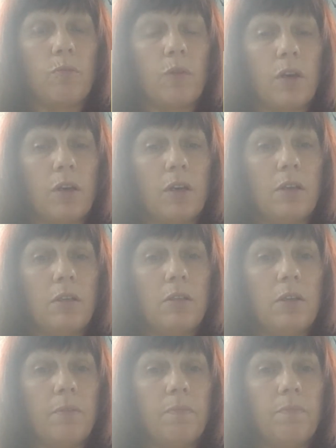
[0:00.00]
word,
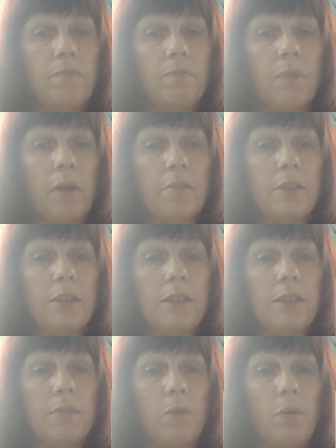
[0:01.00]

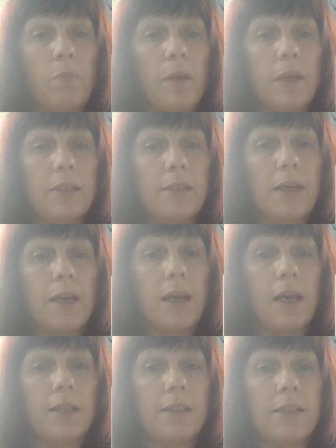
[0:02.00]
paracetamol, plaster,
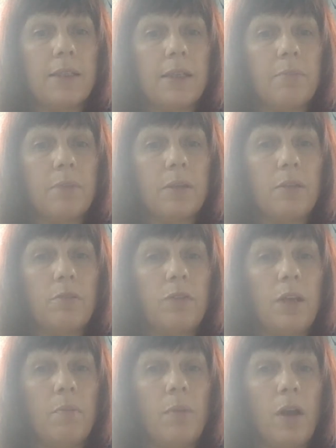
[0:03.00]
antiseptic
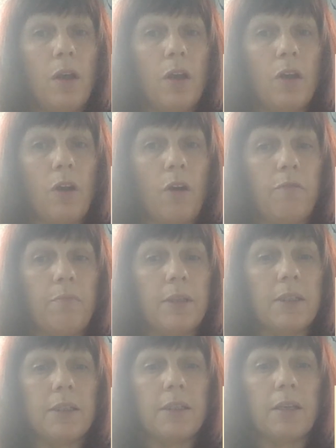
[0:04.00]
cream, cough
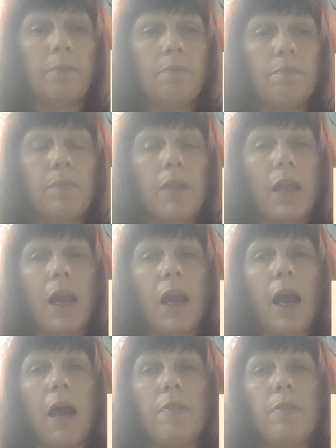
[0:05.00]
medicine,
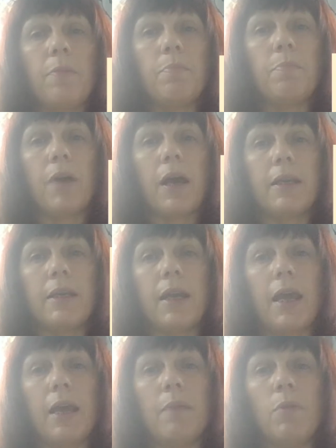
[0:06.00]
and the brand
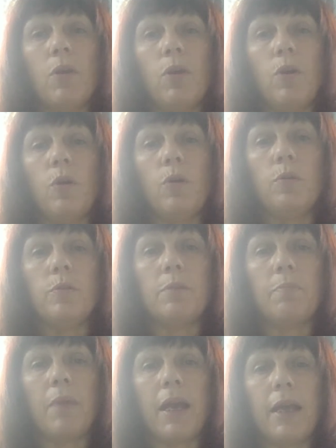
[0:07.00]
name, who's
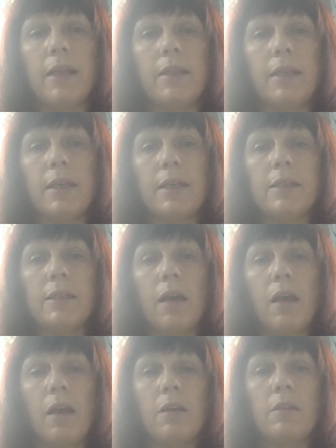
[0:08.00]
made these.
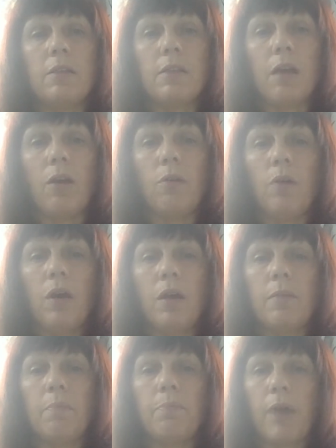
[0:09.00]
So
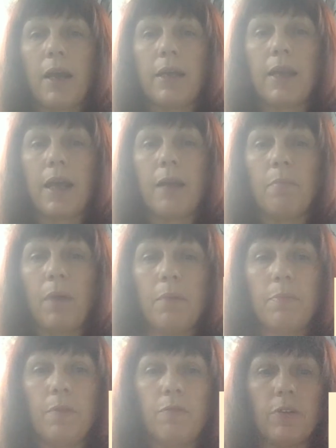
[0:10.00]
the brand name might
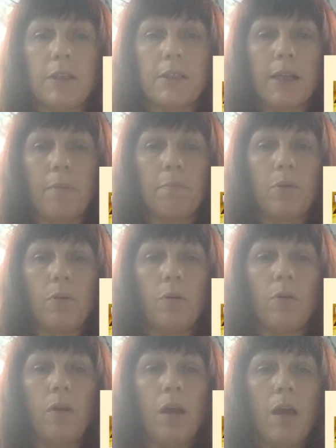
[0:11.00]
be, for
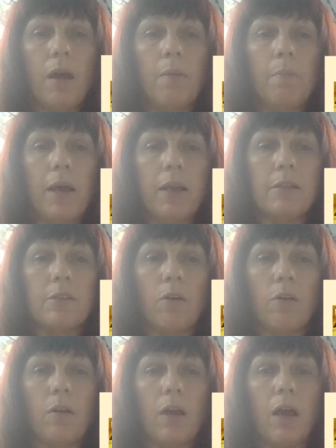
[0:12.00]
example,
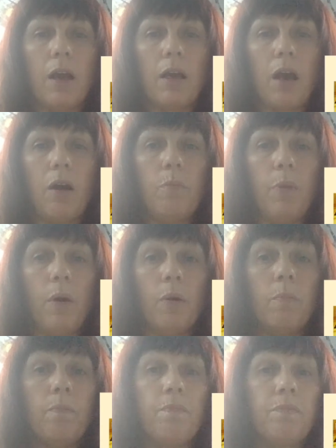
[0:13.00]
Panadol and Calpol.